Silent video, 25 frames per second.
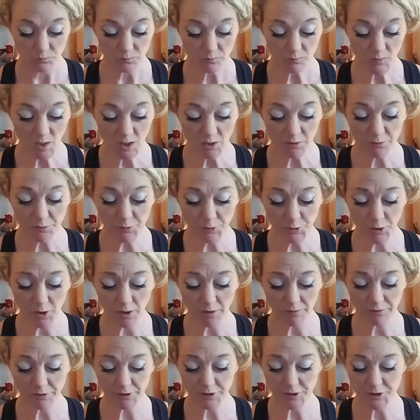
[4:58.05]
Food
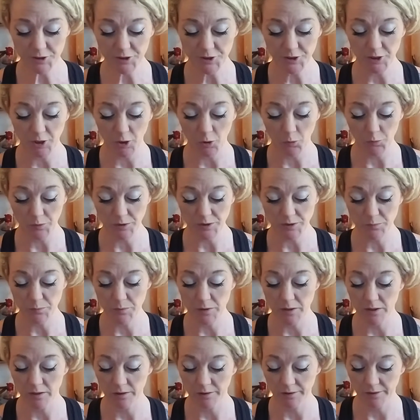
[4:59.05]
offering should always
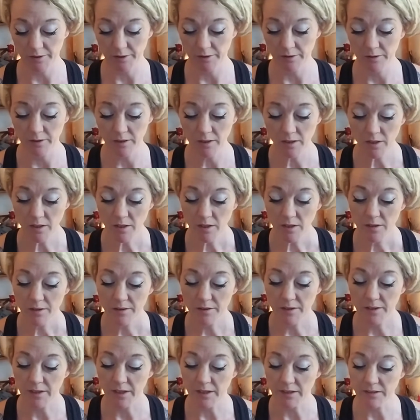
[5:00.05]
be cleared
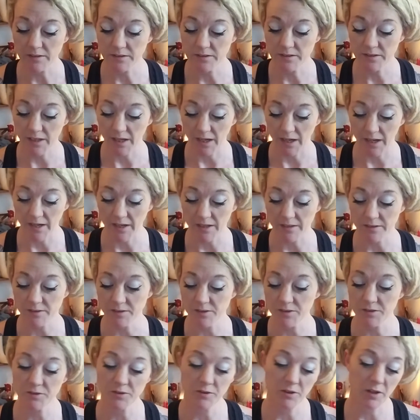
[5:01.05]
the next day, as
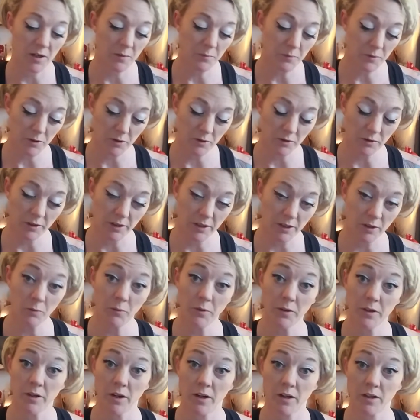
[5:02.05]
described earlier.
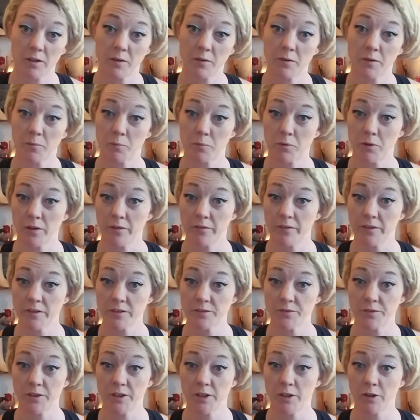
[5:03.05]
We talked in the previous
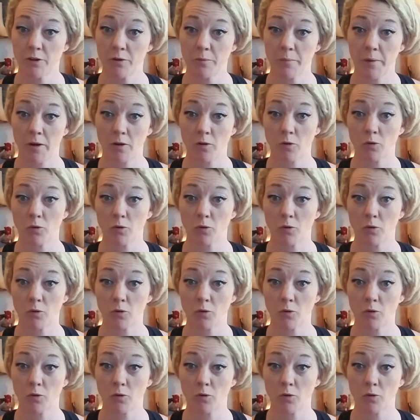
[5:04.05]
video about